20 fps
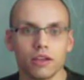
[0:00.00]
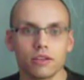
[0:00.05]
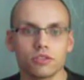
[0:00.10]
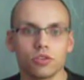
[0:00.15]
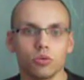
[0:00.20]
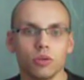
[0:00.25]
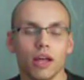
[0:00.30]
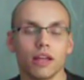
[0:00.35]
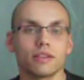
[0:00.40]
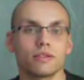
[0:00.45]

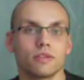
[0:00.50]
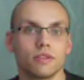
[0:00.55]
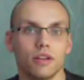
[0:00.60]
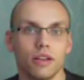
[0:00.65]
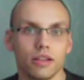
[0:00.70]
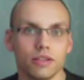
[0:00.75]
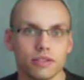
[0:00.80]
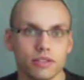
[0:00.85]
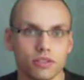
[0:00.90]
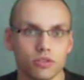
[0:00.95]
So now
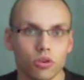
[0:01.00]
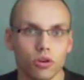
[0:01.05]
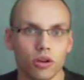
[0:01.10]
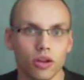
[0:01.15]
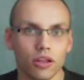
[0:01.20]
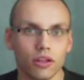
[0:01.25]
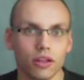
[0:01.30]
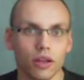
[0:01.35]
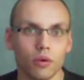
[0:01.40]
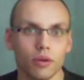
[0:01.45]
let's
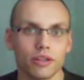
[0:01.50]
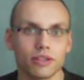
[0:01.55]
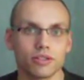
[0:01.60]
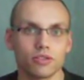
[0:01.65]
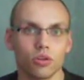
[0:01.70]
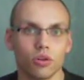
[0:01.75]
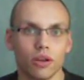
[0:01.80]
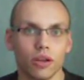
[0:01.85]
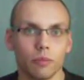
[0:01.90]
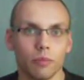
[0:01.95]
talk
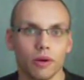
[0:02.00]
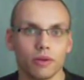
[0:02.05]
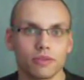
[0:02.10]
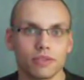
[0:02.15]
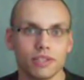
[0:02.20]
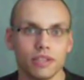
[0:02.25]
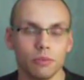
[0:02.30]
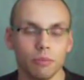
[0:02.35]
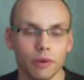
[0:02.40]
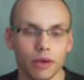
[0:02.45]

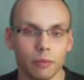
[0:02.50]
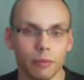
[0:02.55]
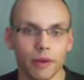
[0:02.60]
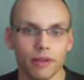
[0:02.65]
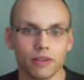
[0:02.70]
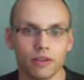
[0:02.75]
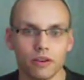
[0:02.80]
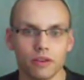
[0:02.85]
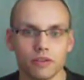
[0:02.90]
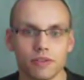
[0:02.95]
about sleeping
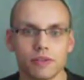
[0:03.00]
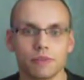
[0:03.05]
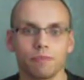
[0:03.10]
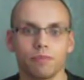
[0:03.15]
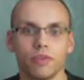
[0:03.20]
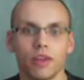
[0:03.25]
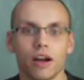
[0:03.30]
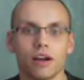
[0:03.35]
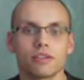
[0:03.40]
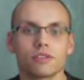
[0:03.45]
patterns.
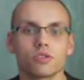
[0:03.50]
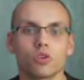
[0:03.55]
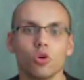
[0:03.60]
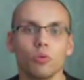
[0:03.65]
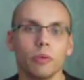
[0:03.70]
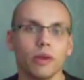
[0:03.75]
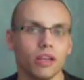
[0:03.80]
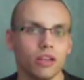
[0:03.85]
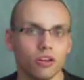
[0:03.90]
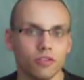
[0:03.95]
There are
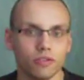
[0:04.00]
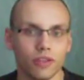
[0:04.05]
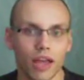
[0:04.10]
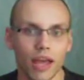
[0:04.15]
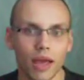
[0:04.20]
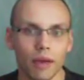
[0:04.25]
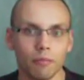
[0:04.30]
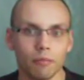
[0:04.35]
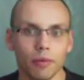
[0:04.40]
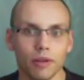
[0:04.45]
so many of
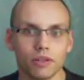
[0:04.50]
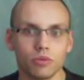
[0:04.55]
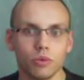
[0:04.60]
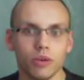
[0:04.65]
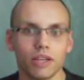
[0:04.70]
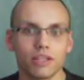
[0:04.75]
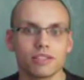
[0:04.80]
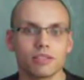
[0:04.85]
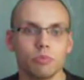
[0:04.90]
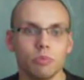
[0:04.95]
them, but we
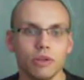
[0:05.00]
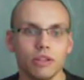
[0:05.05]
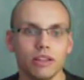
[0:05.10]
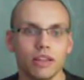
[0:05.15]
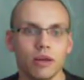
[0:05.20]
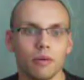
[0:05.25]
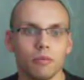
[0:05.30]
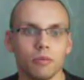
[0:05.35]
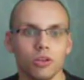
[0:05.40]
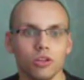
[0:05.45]
can split
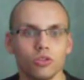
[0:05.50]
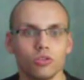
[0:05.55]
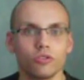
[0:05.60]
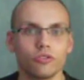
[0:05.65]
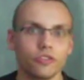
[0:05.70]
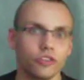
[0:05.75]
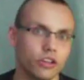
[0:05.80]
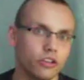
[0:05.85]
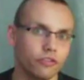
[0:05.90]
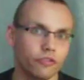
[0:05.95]
them into
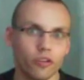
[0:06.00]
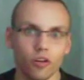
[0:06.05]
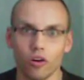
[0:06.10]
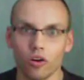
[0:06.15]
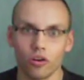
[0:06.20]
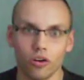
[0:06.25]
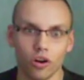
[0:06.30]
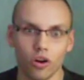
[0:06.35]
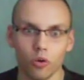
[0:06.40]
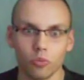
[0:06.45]

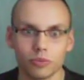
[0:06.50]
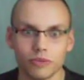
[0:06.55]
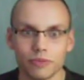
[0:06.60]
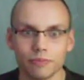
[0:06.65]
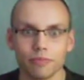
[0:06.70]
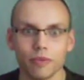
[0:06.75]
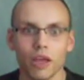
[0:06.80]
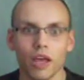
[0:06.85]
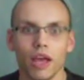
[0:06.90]
3-4 groups.